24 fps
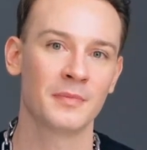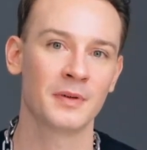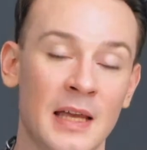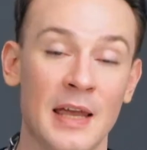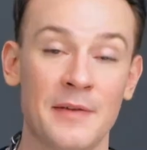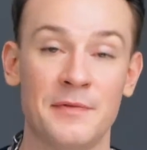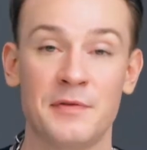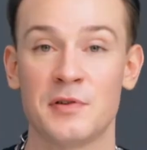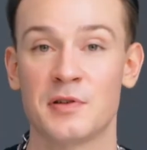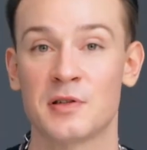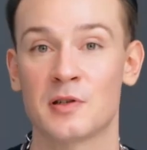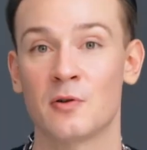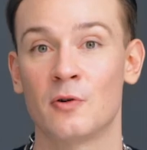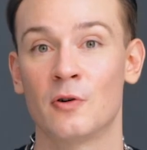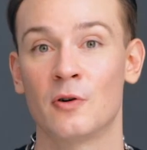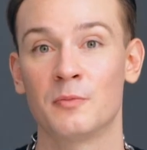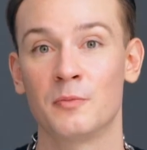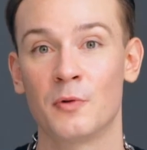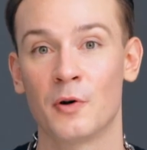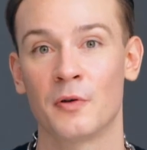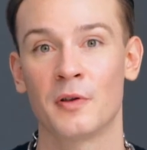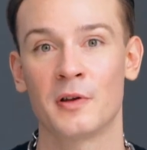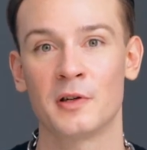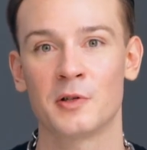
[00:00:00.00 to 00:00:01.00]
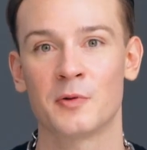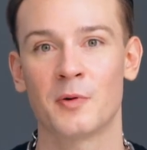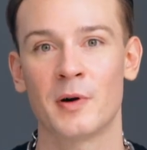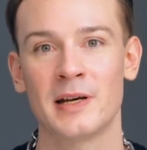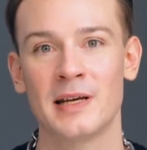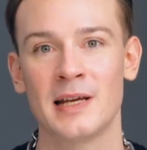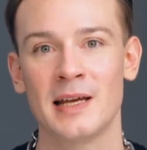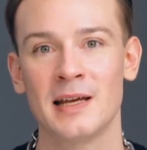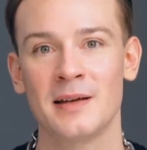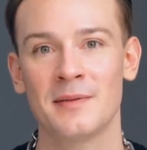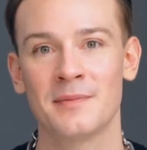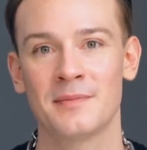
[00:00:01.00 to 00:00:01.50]
If you scored more than
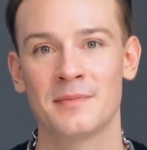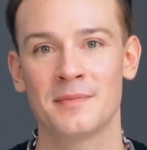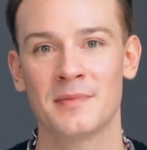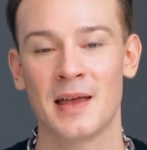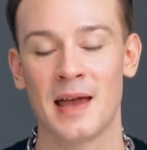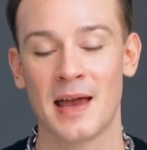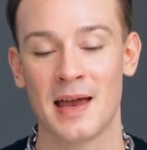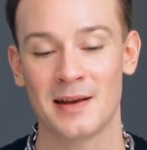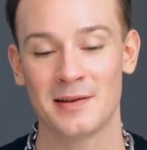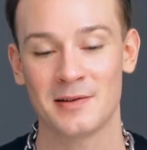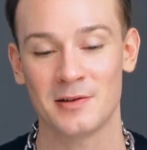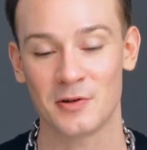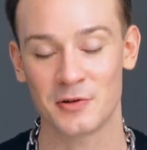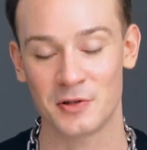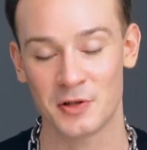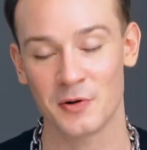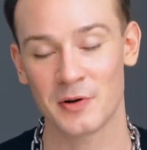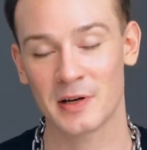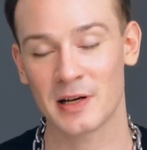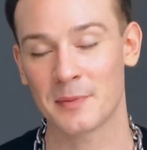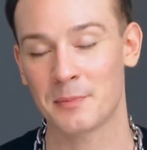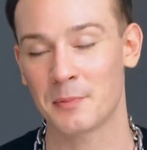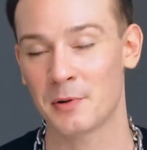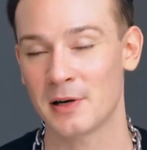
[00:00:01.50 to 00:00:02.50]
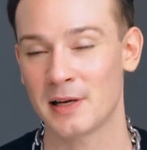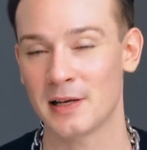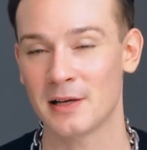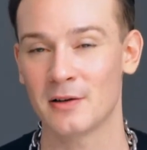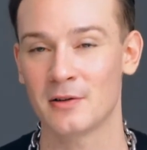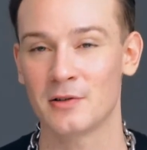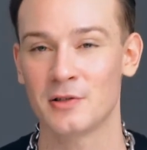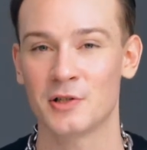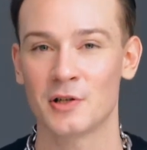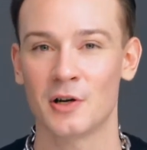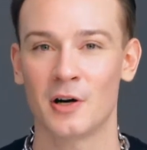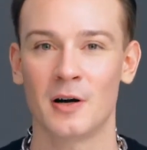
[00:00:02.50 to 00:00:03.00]
20, then you're doing a pretty
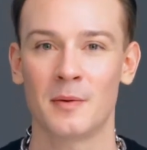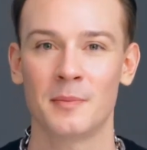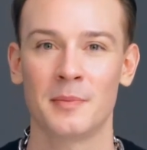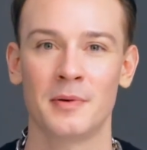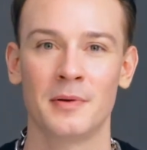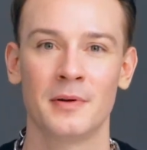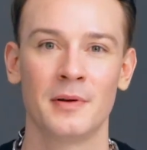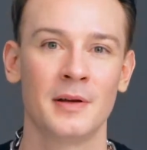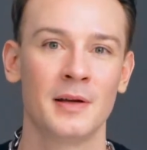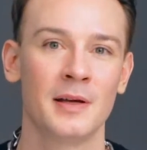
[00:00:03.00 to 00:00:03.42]
good job.